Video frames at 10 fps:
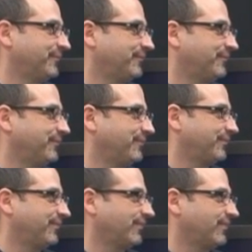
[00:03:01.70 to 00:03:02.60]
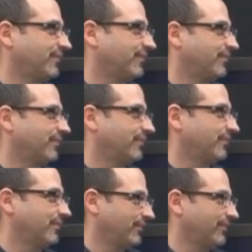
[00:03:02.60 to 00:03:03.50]

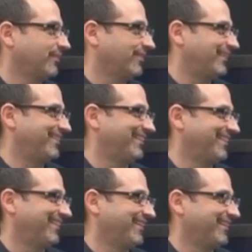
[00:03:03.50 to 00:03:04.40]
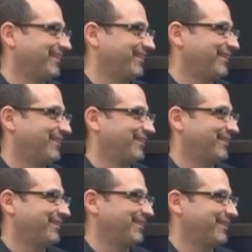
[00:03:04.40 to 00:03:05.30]

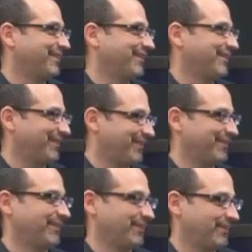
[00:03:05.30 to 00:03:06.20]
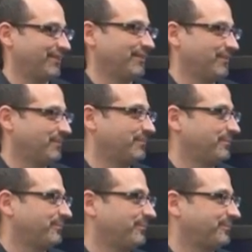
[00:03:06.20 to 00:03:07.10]

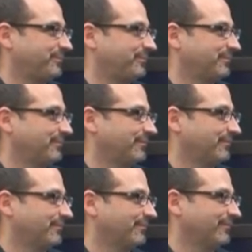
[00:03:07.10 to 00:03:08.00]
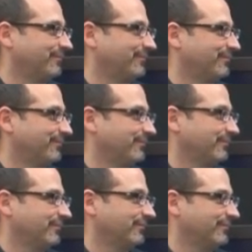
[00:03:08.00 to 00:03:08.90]

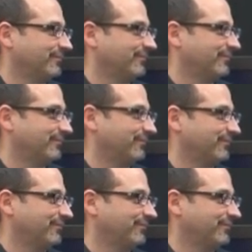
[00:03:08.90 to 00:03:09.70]
No words are spoken by the person on screen.